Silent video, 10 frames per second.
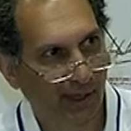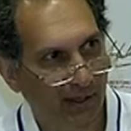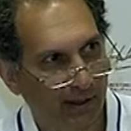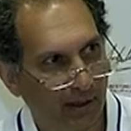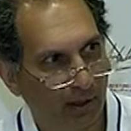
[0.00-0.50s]

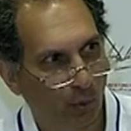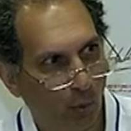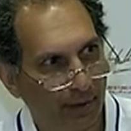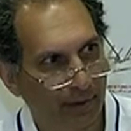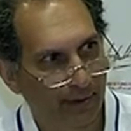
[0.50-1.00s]
any uh,
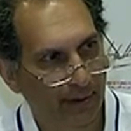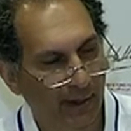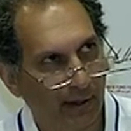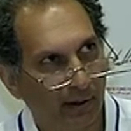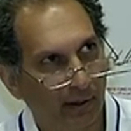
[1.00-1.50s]
one
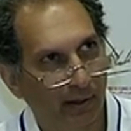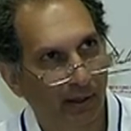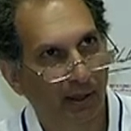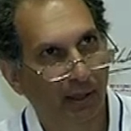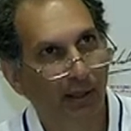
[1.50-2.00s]
thing.
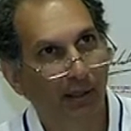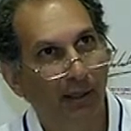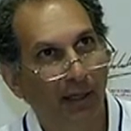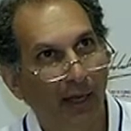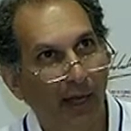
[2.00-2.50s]
Uh,
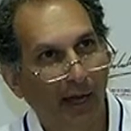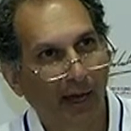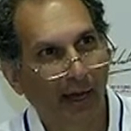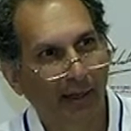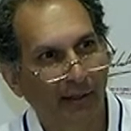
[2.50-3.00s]

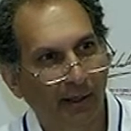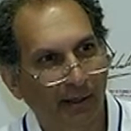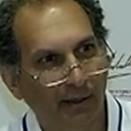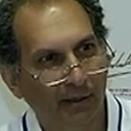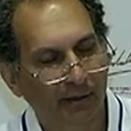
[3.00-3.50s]
and
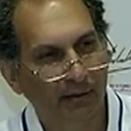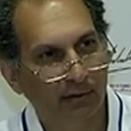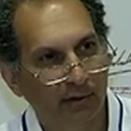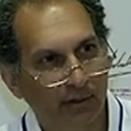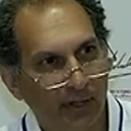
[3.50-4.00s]
I uh,
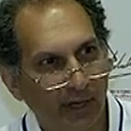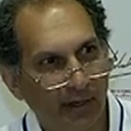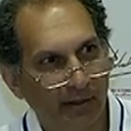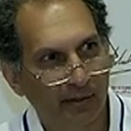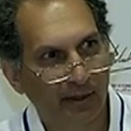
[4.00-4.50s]

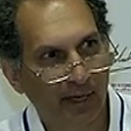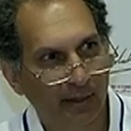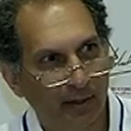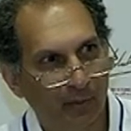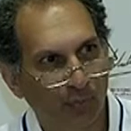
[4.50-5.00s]
decided at the
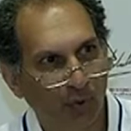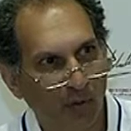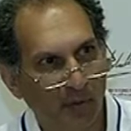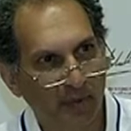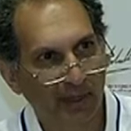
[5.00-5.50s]
end that
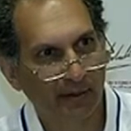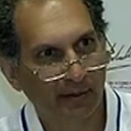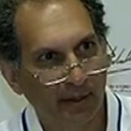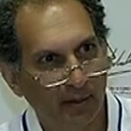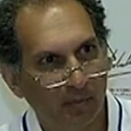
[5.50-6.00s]
probably
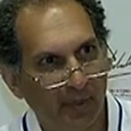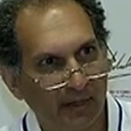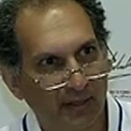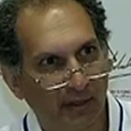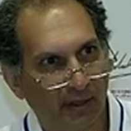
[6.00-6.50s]
the
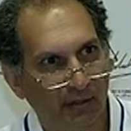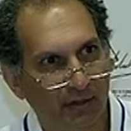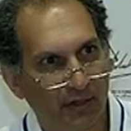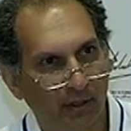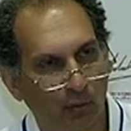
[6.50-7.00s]
best
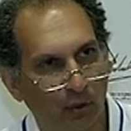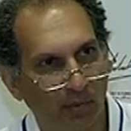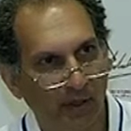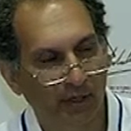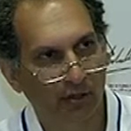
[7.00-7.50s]
answer
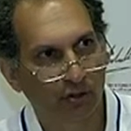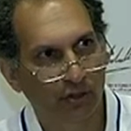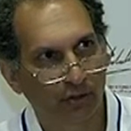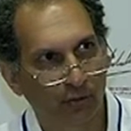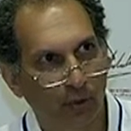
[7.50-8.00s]
would be to,
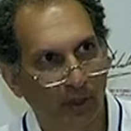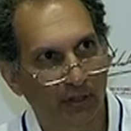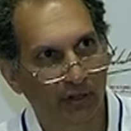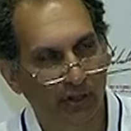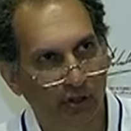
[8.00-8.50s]
to uh,
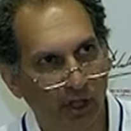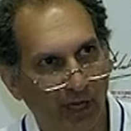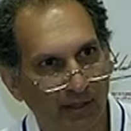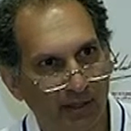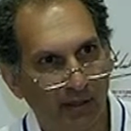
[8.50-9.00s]

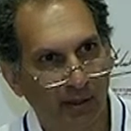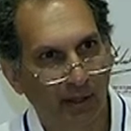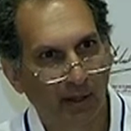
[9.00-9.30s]
suggest